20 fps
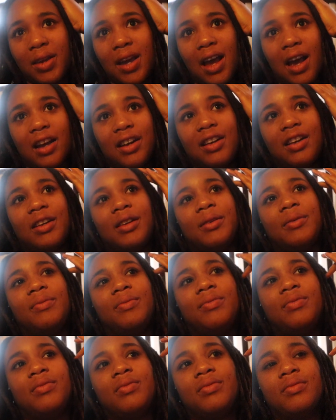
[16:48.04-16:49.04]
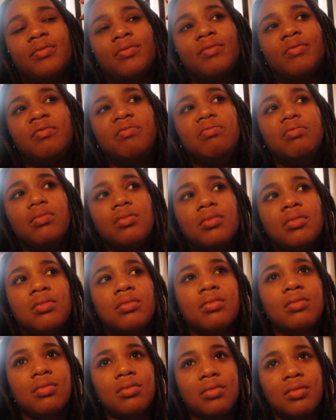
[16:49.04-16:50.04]
we had um
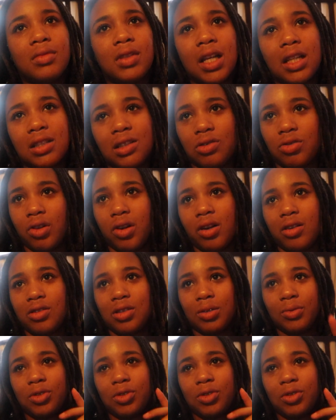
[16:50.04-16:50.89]
Texas Toronto.